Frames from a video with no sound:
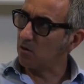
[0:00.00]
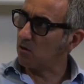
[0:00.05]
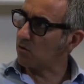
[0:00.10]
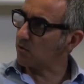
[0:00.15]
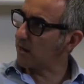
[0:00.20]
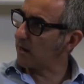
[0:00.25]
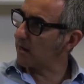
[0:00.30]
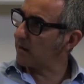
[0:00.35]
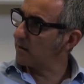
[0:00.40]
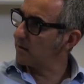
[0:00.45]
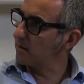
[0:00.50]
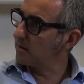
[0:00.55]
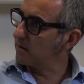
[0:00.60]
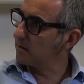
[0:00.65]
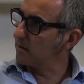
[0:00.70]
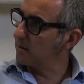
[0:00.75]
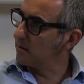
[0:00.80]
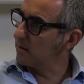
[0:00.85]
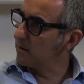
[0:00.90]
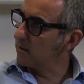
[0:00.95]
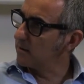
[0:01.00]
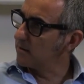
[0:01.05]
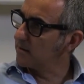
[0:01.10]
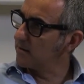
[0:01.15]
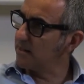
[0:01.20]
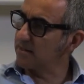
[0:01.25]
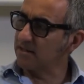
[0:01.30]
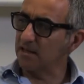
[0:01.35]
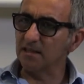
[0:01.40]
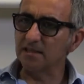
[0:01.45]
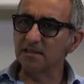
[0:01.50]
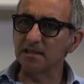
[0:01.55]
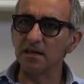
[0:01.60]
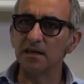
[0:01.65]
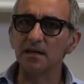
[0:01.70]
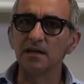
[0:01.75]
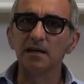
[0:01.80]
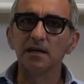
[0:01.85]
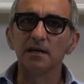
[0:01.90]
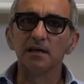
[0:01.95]
Okay, this
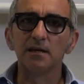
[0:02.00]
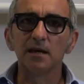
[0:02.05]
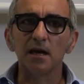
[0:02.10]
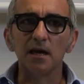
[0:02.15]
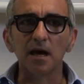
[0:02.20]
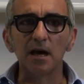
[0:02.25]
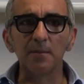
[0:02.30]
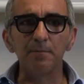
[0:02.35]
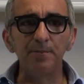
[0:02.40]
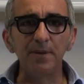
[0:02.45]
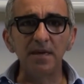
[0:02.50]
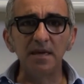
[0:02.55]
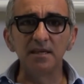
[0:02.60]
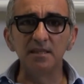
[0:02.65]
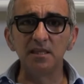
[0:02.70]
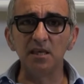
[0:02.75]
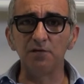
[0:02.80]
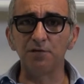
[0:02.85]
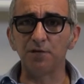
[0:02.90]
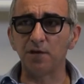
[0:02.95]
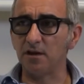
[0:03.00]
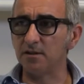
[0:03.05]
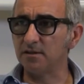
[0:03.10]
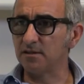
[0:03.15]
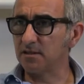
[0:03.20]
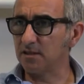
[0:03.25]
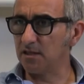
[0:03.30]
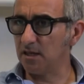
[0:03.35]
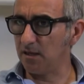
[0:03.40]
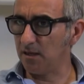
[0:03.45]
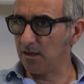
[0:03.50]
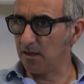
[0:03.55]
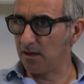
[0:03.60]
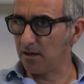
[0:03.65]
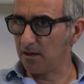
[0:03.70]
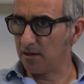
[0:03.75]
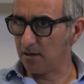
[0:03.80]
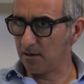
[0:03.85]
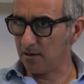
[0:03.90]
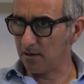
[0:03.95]
is a, a big difference in
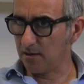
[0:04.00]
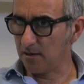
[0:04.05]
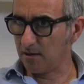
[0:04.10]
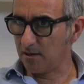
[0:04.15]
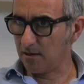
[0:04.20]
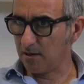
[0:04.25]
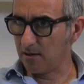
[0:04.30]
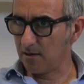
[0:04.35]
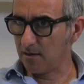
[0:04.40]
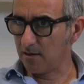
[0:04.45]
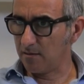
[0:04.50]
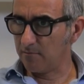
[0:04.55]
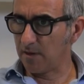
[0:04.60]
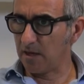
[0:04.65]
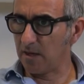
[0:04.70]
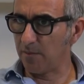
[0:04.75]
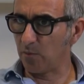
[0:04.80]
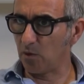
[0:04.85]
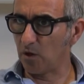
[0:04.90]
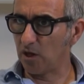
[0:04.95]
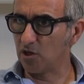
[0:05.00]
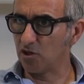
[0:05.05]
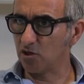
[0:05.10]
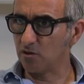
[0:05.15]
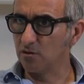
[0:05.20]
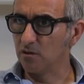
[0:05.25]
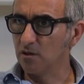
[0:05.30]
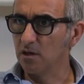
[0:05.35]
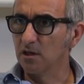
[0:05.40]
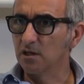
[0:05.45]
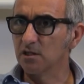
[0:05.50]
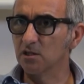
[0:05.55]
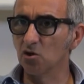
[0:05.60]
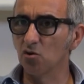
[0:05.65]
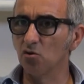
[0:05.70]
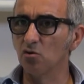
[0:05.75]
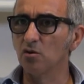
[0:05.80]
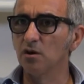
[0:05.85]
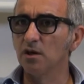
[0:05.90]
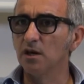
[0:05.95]
uh, manipulation.
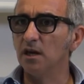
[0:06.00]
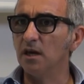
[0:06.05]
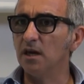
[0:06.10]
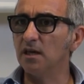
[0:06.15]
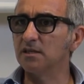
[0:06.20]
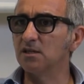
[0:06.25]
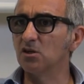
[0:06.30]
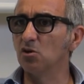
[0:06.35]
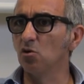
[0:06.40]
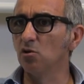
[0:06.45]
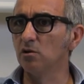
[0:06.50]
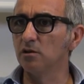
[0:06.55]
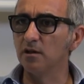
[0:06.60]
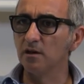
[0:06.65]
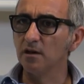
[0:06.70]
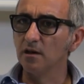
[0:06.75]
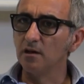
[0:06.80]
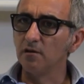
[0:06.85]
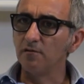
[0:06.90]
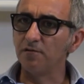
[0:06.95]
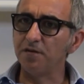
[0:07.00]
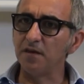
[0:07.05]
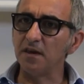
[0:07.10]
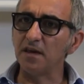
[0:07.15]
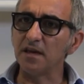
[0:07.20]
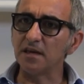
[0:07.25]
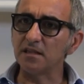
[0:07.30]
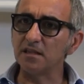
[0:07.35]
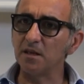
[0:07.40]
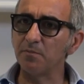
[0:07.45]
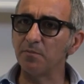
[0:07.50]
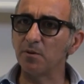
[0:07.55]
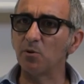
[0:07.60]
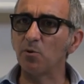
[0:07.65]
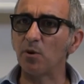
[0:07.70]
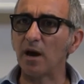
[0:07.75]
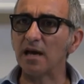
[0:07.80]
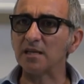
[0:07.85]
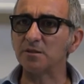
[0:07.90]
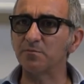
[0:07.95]
So it's called fingertip
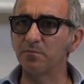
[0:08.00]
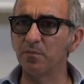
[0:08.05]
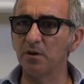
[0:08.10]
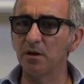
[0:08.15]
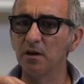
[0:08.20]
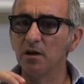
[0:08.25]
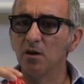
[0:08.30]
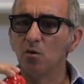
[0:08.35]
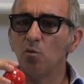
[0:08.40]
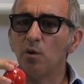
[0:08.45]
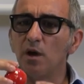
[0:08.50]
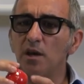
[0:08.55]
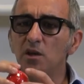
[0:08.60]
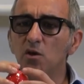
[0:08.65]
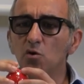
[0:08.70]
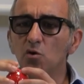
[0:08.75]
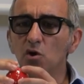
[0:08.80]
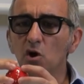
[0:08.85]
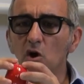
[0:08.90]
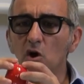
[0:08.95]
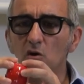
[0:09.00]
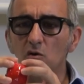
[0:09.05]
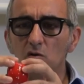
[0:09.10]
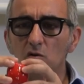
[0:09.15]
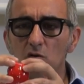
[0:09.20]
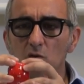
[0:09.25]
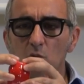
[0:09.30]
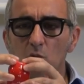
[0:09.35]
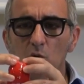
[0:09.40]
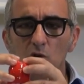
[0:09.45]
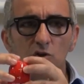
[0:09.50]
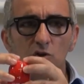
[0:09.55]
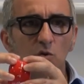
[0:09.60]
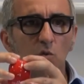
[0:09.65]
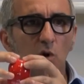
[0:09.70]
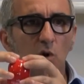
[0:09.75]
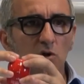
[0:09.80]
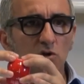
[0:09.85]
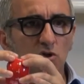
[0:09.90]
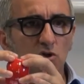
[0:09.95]
grasp when you know what you
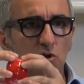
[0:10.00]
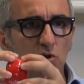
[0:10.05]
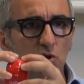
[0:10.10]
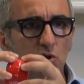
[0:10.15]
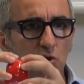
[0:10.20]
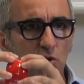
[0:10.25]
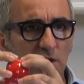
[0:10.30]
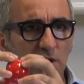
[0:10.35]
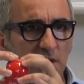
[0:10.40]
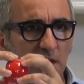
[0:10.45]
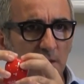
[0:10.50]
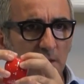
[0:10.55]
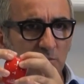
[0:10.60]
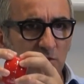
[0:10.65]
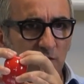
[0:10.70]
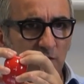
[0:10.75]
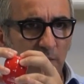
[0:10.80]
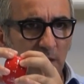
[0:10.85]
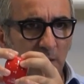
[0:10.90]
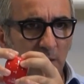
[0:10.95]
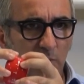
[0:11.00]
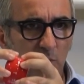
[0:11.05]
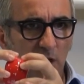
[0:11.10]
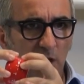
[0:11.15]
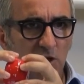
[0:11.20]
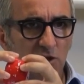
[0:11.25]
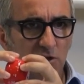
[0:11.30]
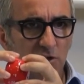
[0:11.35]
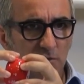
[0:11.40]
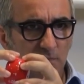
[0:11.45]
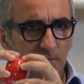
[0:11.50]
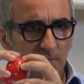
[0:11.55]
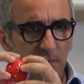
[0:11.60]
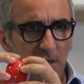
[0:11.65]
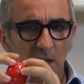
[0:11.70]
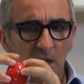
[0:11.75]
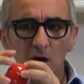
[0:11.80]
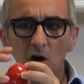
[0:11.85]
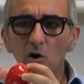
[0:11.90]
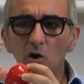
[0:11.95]
want to do in terms of manipulation,
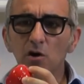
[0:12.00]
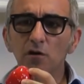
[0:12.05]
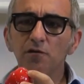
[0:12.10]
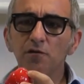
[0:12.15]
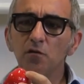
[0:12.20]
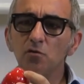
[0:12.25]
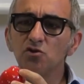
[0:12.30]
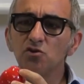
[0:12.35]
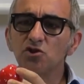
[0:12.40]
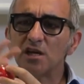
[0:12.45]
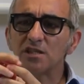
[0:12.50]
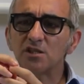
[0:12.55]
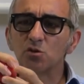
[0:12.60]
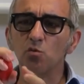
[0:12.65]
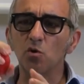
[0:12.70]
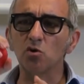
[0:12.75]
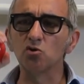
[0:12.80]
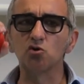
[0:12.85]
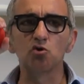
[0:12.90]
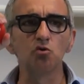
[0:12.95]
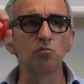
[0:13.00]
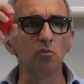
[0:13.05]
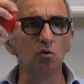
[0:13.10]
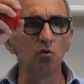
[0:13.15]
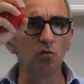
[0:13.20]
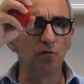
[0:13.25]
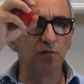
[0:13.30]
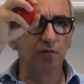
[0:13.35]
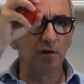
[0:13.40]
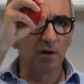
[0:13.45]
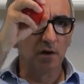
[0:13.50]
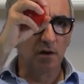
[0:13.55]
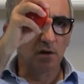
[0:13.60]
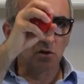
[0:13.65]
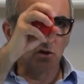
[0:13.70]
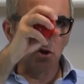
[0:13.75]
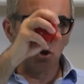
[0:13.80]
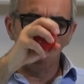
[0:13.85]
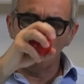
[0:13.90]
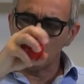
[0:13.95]
or if you just want to move
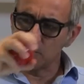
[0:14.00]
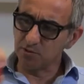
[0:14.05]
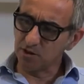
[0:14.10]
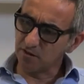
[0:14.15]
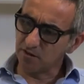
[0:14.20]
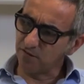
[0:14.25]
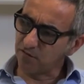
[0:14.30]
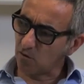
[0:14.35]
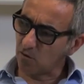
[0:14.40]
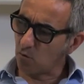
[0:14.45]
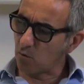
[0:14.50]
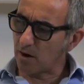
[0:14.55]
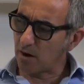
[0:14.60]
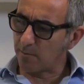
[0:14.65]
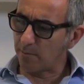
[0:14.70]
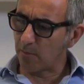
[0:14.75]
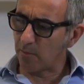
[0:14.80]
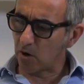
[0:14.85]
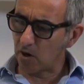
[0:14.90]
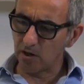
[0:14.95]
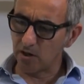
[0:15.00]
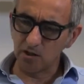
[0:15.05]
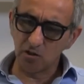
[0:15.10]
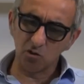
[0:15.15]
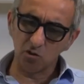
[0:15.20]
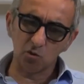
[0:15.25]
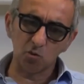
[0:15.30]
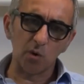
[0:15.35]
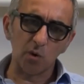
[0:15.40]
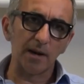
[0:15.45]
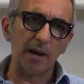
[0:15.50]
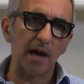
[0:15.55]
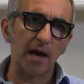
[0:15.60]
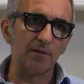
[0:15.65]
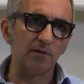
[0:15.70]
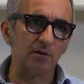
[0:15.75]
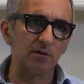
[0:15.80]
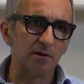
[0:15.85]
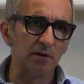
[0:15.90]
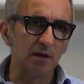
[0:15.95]
the object from one point to
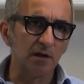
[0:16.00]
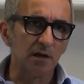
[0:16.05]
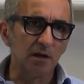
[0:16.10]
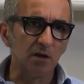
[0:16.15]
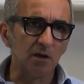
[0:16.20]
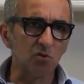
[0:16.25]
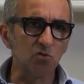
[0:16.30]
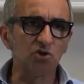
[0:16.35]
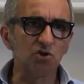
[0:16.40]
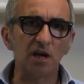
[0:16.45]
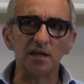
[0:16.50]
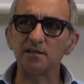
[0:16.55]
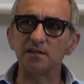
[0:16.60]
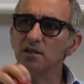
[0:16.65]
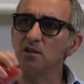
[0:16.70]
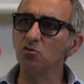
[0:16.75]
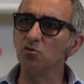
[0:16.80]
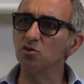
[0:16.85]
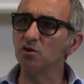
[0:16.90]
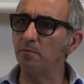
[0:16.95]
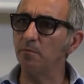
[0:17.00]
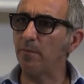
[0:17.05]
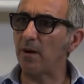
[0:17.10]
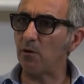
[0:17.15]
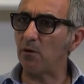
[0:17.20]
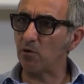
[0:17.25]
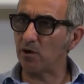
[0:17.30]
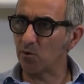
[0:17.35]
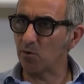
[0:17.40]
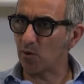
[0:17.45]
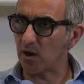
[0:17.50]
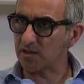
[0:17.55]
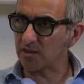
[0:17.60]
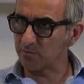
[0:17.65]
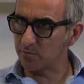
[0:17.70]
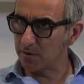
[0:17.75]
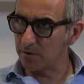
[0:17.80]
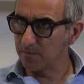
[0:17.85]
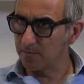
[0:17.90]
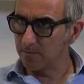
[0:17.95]
another, you just use the power
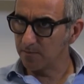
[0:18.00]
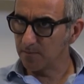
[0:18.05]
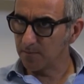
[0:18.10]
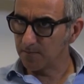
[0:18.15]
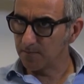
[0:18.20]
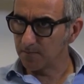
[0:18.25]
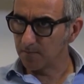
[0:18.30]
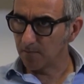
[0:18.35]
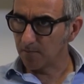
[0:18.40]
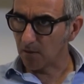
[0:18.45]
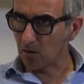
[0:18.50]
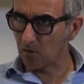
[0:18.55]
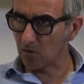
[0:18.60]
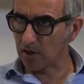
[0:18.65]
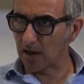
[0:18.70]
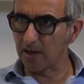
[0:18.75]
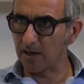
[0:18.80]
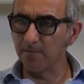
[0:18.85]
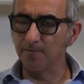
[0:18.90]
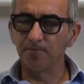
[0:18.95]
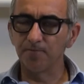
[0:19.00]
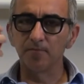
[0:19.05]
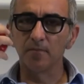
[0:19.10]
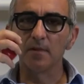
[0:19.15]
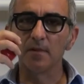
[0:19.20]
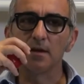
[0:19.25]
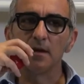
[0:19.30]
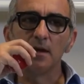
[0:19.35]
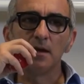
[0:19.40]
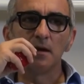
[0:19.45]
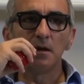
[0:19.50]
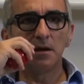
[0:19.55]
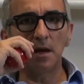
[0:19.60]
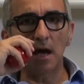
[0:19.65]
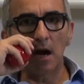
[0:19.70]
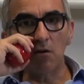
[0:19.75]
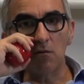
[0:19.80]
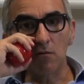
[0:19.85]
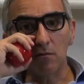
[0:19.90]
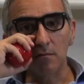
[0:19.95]
grasp. Okay?
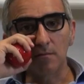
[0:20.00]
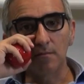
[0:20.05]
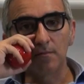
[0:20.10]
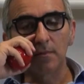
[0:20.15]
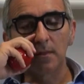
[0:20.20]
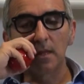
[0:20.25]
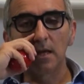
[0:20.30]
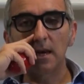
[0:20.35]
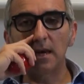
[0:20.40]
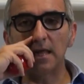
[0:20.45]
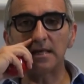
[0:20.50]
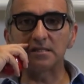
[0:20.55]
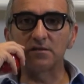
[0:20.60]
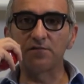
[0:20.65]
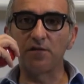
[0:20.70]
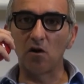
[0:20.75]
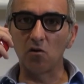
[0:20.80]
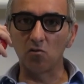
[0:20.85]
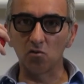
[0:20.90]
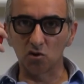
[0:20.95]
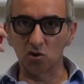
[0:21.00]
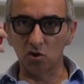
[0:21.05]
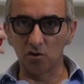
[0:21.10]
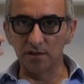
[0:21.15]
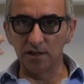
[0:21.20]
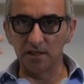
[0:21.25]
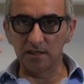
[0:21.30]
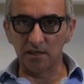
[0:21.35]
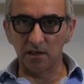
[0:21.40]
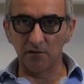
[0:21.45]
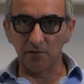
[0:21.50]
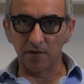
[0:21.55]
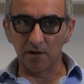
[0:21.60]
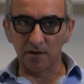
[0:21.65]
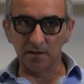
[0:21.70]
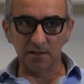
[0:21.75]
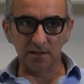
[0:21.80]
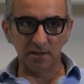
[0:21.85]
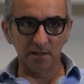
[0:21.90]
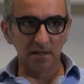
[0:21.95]
Now, let's focus on this
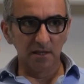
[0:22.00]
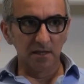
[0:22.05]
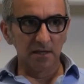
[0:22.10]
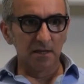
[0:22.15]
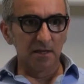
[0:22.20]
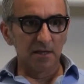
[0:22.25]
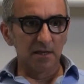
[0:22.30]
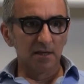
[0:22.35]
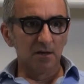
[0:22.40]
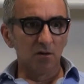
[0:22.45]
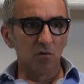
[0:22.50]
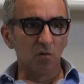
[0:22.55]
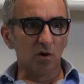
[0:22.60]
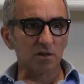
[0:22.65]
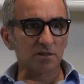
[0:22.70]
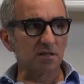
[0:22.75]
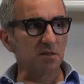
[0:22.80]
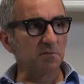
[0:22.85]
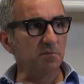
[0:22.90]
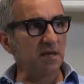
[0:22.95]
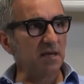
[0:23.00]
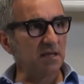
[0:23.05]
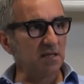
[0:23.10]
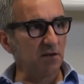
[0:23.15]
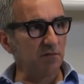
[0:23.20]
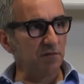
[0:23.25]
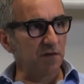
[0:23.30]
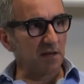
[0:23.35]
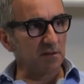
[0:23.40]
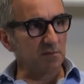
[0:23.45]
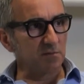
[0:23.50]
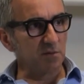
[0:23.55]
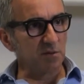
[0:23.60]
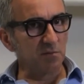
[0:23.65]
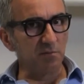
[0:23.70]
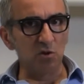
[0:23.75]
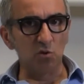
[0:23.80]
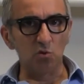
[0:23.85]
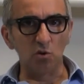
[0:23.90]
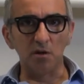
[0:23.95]
difference. What's the big difference
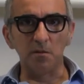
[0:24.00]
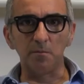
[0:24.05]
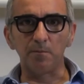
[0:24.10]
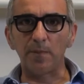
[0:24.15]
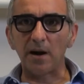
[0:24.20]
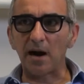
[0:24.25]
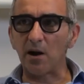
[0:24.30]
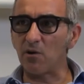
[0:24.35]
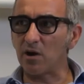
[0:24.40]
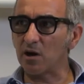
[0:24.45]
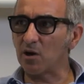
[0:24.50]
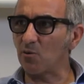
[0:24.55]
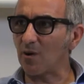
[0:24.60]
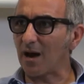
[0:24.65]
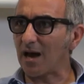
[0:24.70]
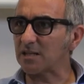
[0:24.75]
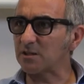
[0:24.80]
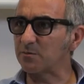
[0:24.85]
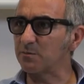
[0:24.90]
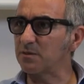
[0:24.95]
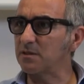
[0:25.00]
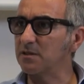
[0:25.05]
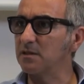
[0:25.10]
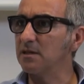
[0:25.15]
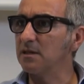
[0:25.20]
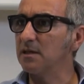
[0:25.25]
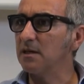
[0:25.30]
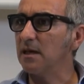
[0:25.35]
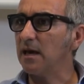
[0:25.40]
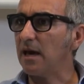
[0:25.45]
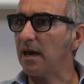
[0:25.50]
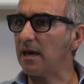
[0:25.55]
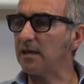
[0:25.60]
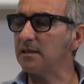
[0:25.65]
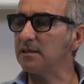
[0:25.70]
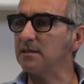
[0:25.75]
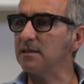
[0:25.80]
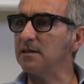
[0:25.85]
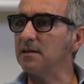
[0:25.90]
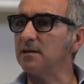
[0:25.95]
between power grasps
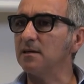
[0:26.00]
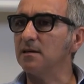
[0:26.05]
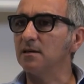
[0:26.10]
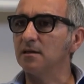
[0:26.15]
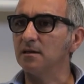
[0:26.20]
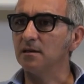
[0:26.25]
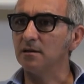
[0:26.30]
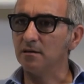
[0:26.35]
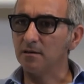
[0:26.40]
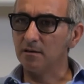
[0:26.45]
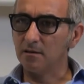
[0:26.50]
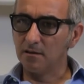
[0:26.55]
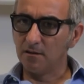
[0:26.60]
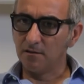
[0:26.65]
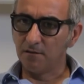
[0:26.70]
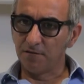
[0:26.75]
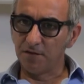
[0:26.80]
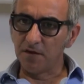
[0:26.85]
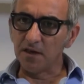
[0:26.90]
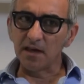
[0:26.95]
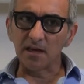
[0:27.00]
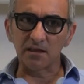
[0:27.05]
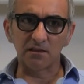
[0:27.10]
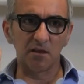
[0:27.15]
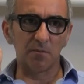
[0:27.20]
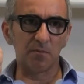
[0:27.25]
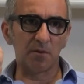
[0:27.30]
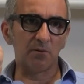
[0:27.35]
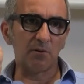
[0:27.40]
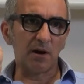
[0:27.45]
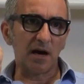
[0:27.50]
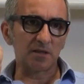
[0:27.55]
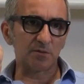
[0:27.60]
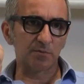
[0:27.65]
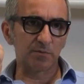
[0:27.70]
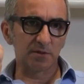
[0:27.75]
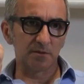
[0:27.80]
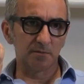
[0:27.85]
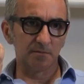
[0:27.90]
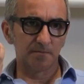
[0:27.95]
and uh, fingertip
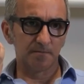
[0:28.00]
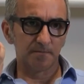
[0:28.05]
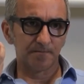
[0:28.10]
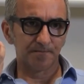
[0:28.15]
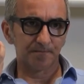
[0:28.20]
grasps?